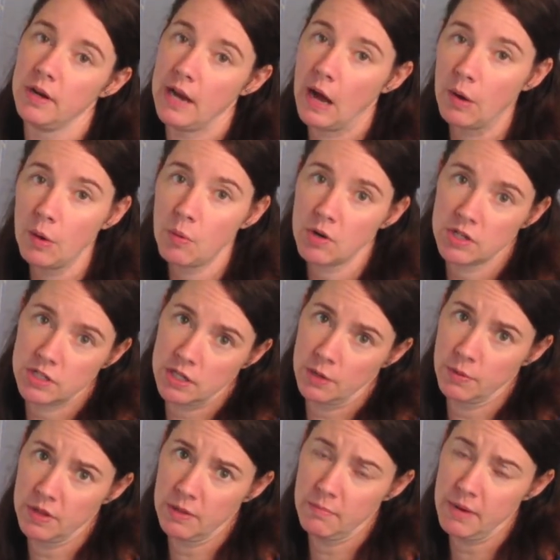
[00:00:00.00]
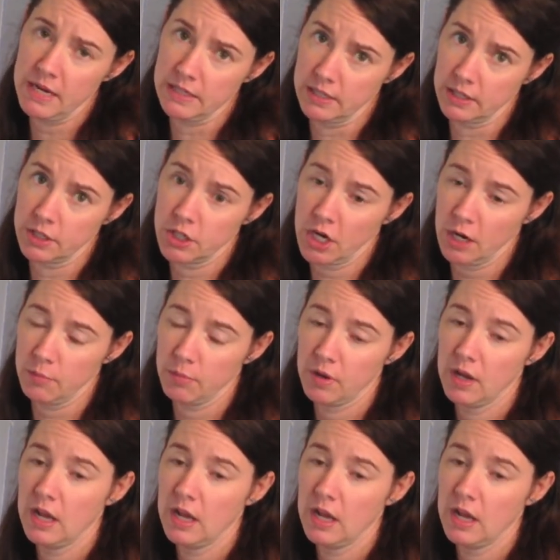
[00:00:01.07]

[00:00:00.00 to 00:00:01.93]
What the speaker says: Now I want to start with a basic shape.